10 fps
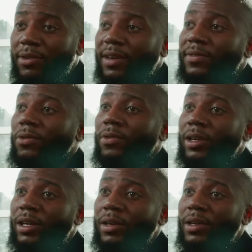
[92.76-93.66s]
don't have to
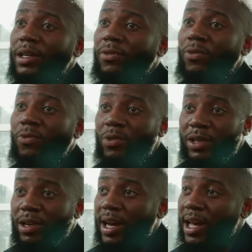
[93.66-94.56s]
worry
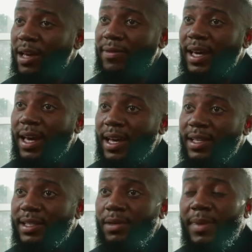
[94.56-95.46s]
whether I have
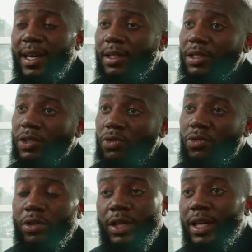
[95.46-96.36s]
gas to make it to
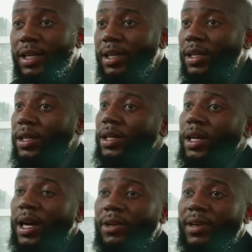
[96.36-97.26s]
school or not.
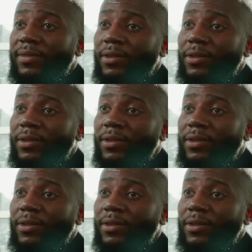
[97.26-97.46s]
I don't have